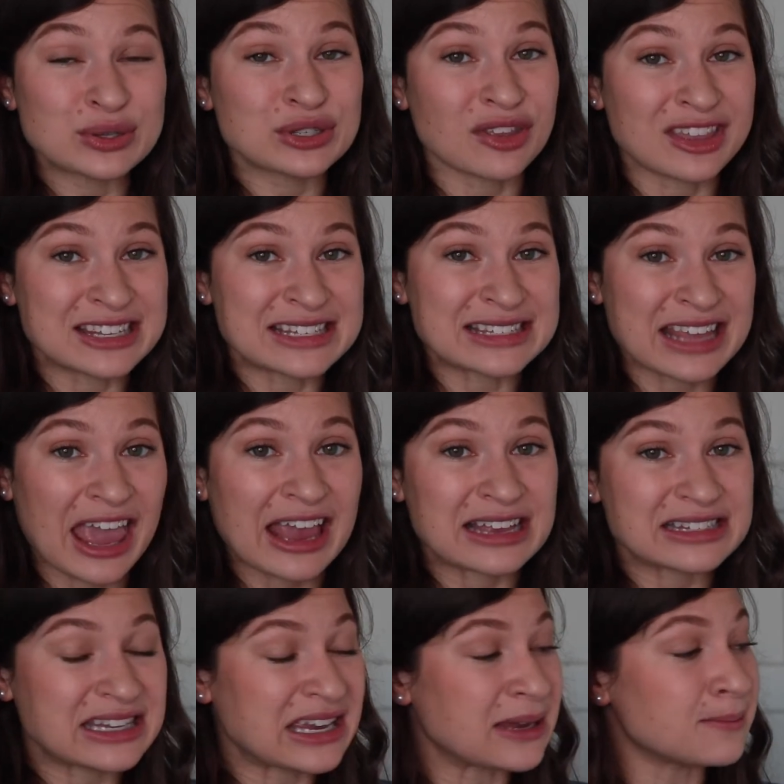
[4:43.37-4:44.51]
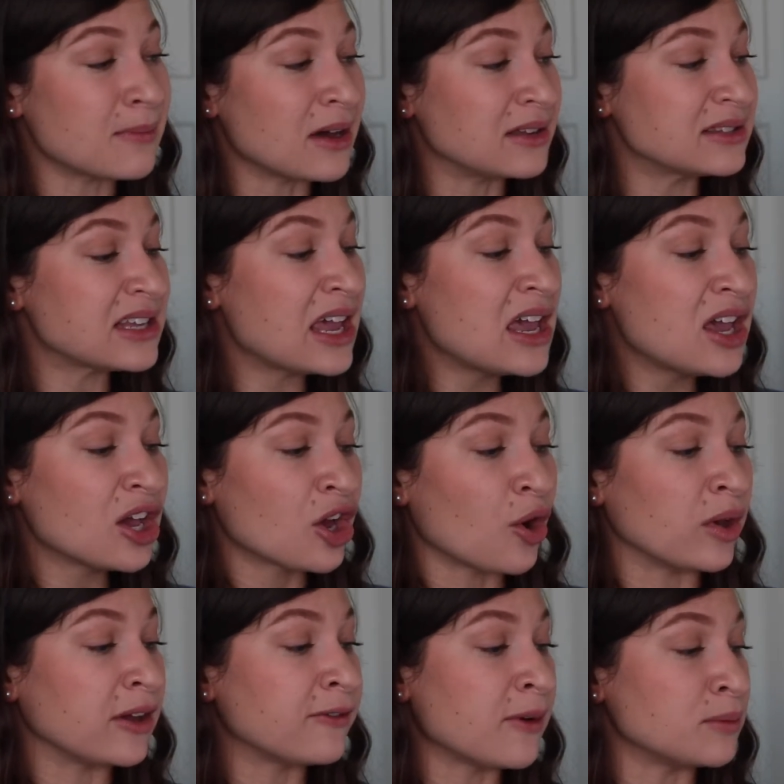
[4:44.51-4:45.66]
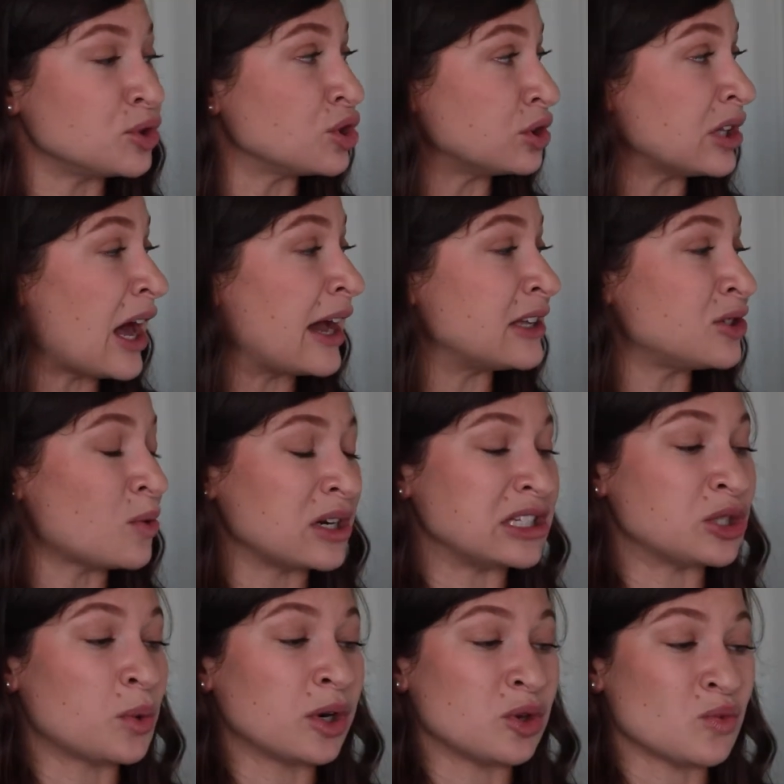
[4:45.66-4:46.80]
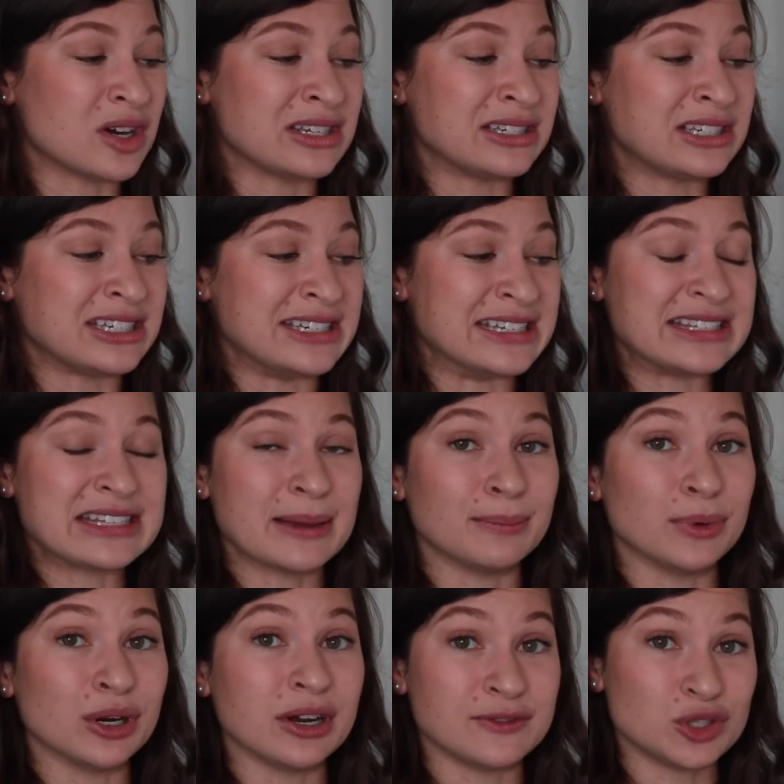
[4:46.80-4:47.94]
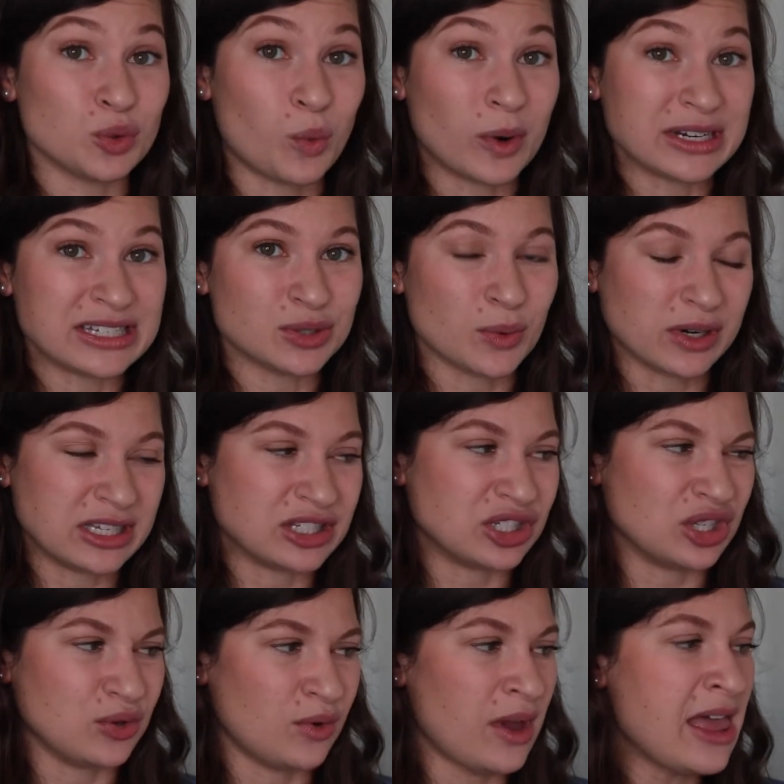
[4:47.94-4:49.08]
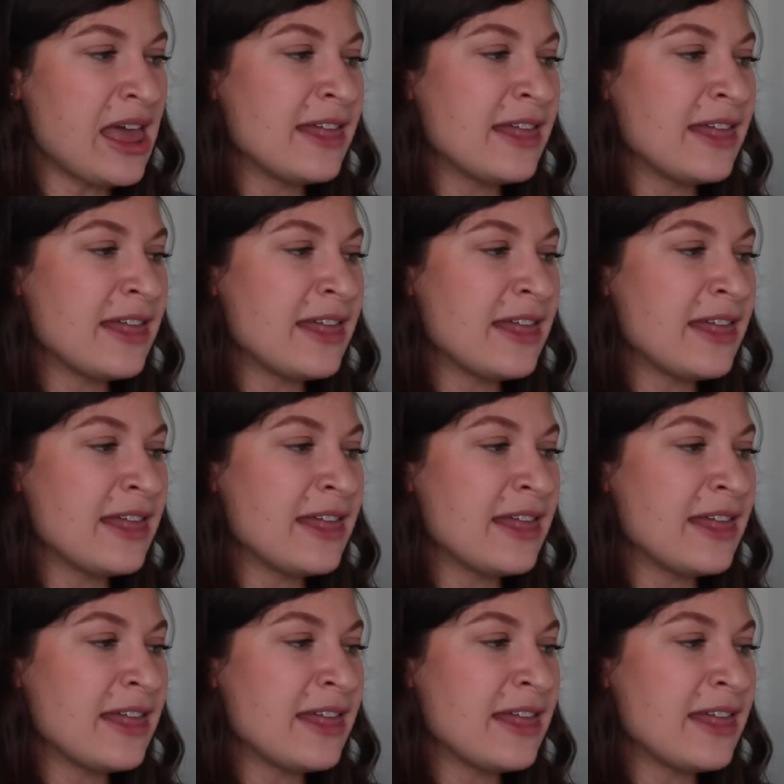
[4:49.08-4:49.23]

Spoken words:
So this is 18 months going from July 2021 to December of 2022.